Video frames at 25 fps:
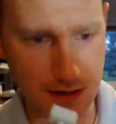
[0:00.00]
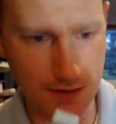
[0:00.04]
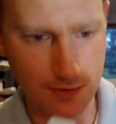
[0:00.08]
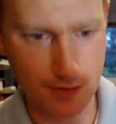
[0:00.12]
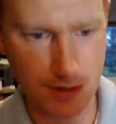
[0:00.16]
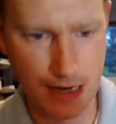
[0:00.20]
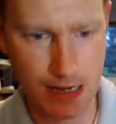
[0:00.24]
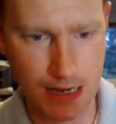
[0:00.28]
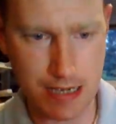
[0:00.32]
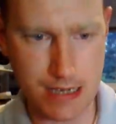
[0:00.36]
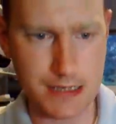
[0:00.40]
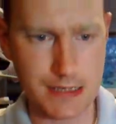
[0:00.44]
big
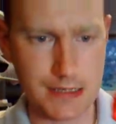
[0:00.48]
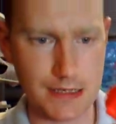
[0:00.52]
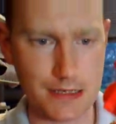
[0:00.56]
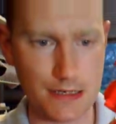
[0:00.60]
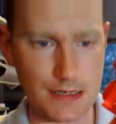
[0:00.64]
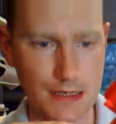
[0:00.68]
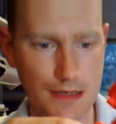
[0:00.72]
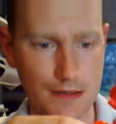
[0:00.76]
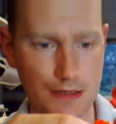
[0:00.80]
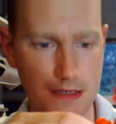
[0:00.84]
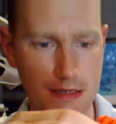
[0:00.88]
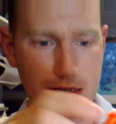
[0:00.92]
old
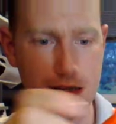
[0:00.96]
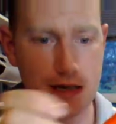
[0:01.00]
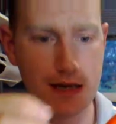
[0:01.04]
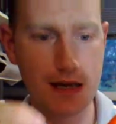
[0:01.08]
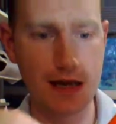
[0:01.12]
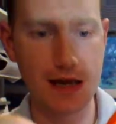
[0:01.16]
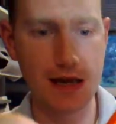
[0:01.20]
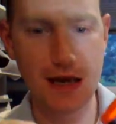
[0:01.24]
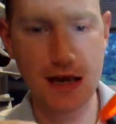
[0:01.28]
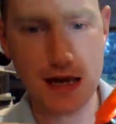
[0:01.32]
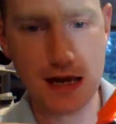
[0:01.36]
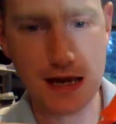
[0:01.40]
hand. Now then,
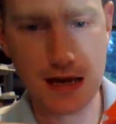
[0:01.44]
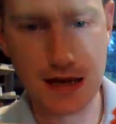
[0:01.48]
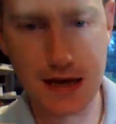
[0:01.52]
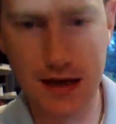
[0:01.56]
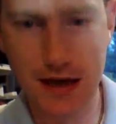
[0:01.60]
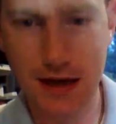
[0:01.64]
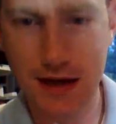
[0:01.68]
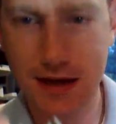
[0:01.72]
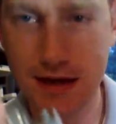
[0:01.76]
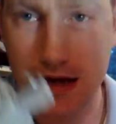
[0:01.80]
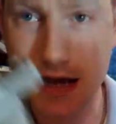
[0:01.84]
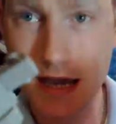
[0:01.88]

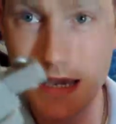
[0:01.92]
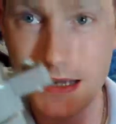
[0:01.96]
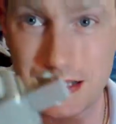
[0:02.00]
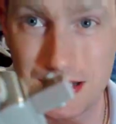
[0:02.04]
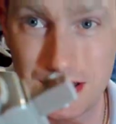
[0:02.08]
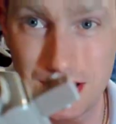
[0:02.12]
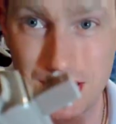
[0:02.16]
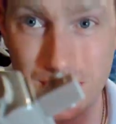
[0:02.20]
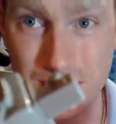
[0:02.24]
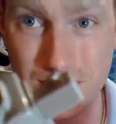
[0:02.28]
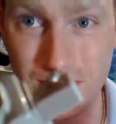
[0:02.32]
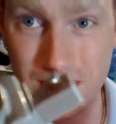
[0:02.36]
he
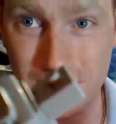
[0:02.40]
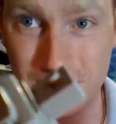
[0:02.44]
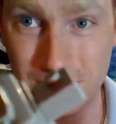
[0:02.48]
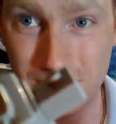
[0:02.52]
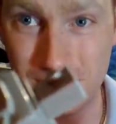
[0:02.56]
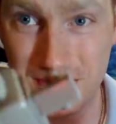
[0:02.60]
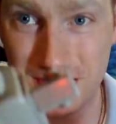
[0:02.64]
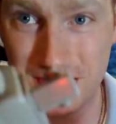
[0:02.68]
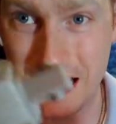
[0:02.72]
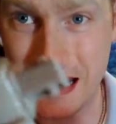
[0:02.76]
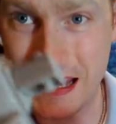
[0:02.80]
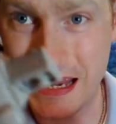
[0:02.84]
has 2
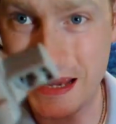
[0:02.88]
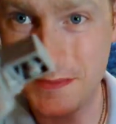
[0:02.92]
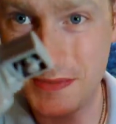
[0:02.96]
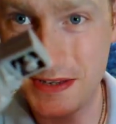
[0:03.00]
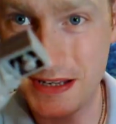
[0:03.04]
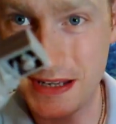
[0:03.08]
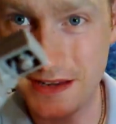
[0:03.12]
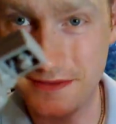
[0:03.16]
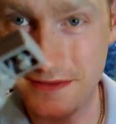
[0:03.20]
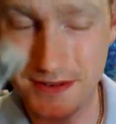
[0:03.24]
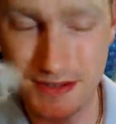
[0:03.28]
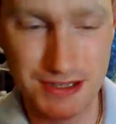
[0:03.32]
little
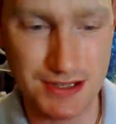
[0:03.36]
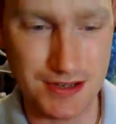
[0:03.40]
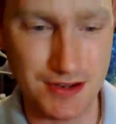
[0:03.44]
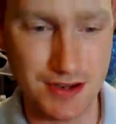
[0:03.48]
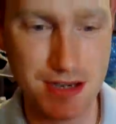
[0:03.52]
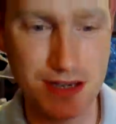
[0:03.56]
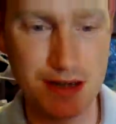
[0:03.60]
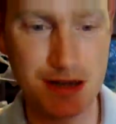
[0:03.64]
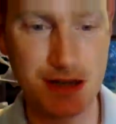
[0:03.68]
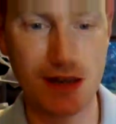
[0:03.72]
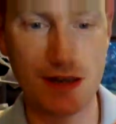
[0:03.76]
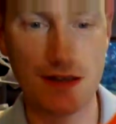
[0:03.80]
tabs either
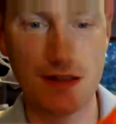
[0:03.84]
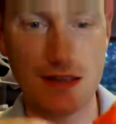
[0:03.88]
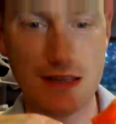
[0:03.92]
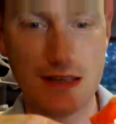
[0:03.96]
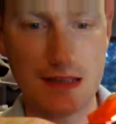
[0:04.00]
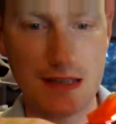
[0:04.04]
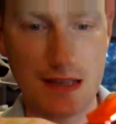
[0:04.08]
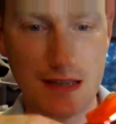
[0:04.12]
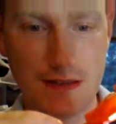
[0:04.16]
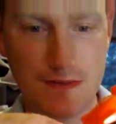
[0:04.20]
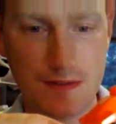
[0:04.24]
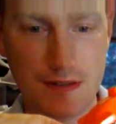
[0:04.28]
side, and
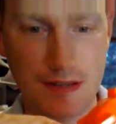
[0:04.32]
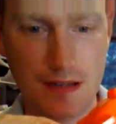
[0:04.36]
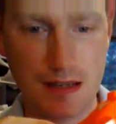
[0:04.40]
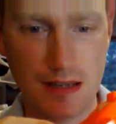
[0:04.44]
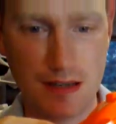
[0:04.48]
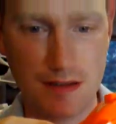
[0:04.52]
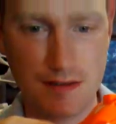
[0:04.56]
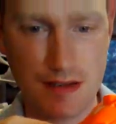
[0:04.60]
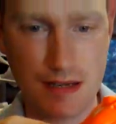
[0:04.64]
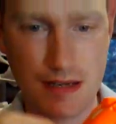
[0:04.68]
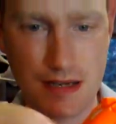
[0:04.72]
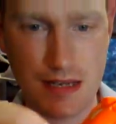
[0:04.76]
these have to
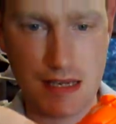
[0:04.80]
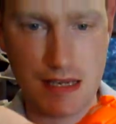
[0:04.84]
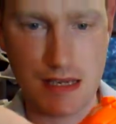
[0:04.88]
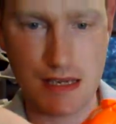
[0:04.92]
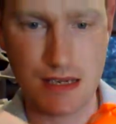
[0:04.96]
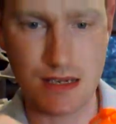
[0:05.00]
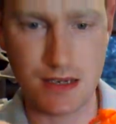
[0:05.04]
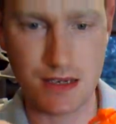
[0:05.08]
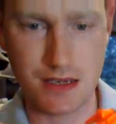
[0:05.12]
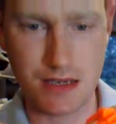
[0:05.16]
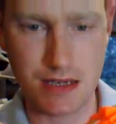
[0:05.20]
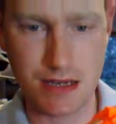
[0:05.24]
go in
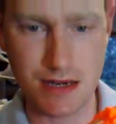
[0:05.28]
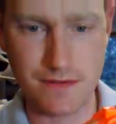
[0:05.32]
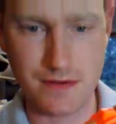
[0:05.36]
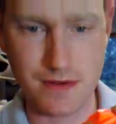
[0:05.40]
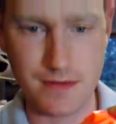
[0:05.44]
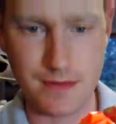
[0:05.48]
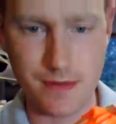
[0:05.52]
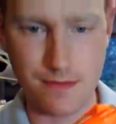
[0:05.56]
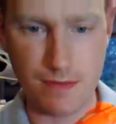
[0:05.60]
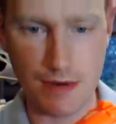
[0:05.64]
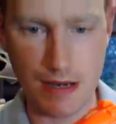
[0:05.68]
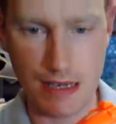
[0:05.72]
here. I can
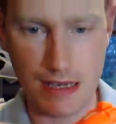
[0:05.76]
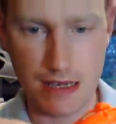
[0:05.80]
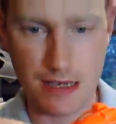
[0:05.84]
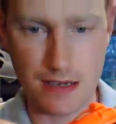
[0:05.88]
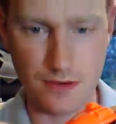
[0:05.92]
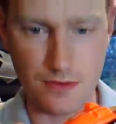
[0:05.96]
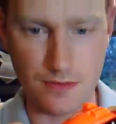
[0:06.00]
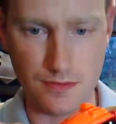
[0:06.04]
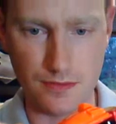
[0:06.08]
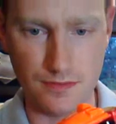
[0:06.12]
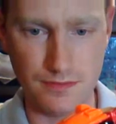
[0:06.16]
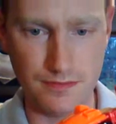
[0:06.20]
never remember
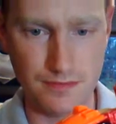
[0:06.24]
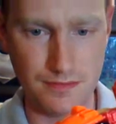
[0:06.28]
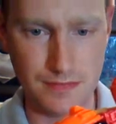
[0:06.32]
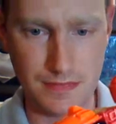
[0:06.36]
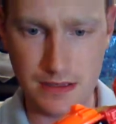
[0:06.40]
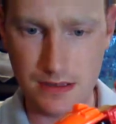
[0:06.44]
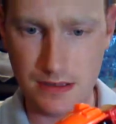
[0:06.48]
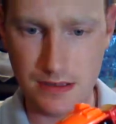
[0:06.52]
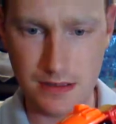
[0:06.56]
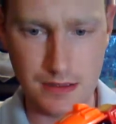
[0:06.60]
how,